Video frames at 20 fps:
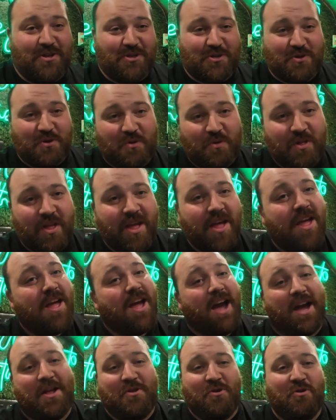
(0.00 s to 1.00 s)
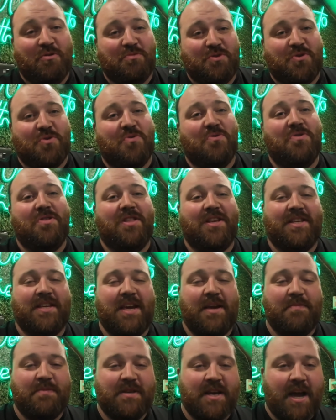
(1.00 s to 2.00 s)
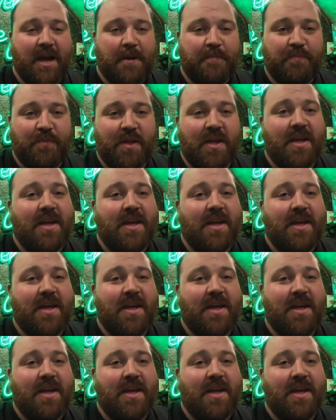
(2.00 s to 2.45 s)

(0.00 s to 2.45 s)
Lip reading: at school and homeschooling at the same time.